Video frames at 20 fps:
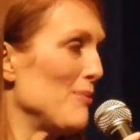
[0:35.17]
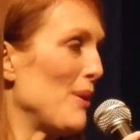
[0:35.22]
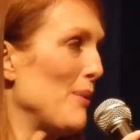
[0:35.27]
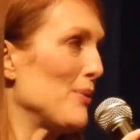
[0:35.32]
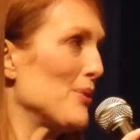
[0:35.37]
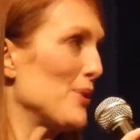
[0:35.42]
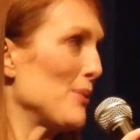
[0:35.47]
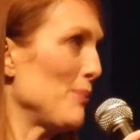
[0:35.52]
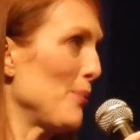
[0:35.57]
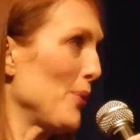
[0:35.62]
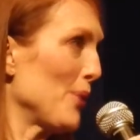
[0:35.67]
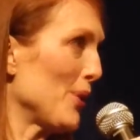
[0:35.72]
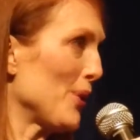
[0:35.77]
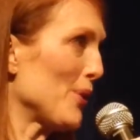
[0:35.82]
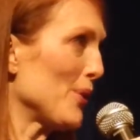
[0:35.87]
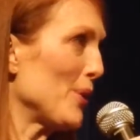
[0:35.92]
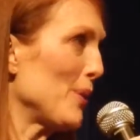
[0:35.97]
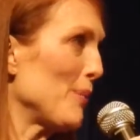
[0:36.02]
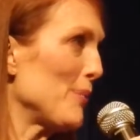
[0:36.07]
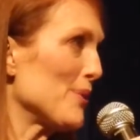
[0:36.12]
met
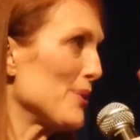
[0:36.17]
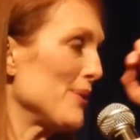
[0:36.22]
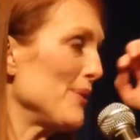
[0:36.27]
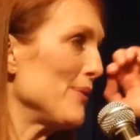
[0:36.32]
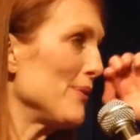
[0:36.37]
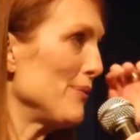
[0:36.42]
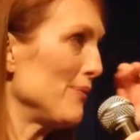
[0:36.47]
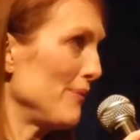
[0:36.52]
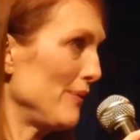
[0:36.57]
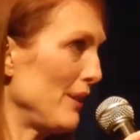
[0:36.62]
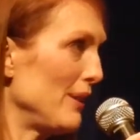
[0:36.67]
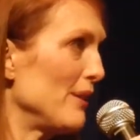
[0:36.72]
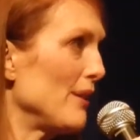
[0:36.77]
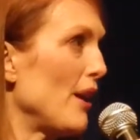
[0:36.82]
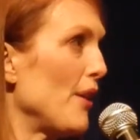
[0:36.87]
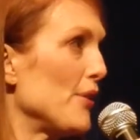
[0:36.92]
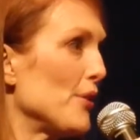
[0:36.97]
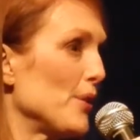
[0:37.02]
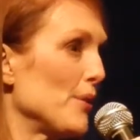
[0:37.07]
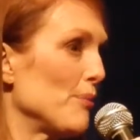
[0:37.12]
support groups and
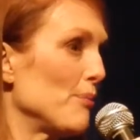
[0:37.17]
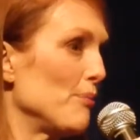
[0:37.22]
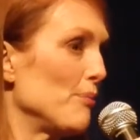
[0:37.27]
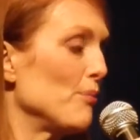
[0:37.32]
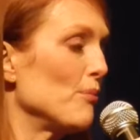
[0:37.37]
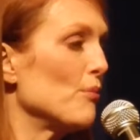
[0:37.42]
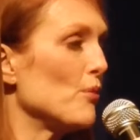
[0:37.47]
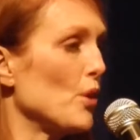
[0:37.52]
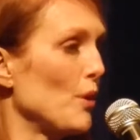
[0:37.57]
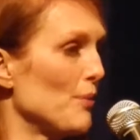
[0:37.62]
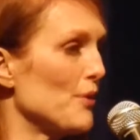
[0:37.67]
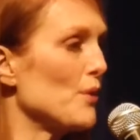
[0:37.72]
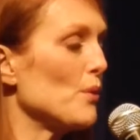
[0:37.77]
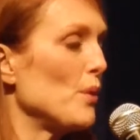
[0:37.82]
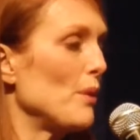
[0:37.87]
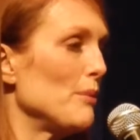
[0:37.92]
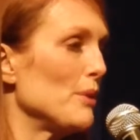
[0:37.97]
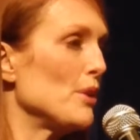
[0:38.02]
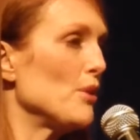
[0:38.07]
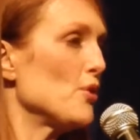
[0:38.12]
other groups of
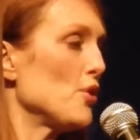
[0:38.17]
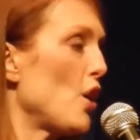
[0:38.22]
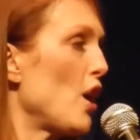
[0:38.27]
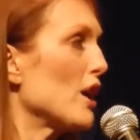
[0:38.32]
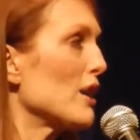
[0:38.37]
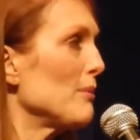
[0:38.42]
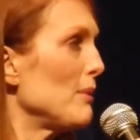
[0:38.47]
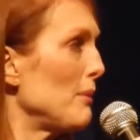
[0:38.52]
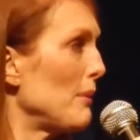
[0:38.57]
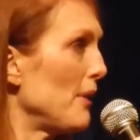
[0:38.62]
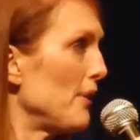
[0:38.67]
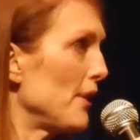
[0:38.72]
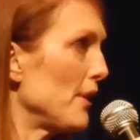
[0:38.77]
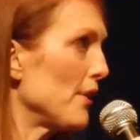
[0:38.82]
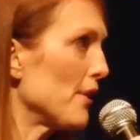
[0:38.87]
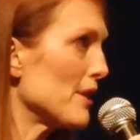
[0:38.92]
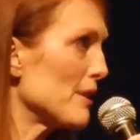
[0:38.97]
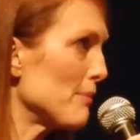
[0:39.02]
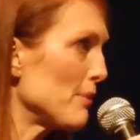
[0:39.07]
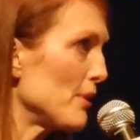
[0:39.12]
women who talked to me about
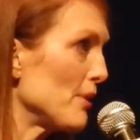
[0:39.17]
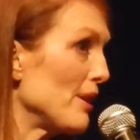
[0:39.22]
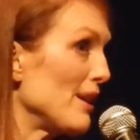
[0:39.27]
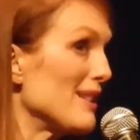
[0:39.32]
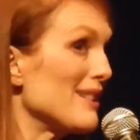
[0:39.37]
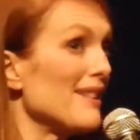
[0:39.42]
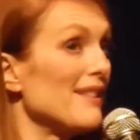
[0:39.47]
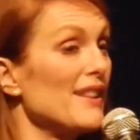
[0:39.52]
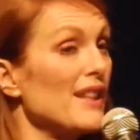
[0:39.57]
their experience,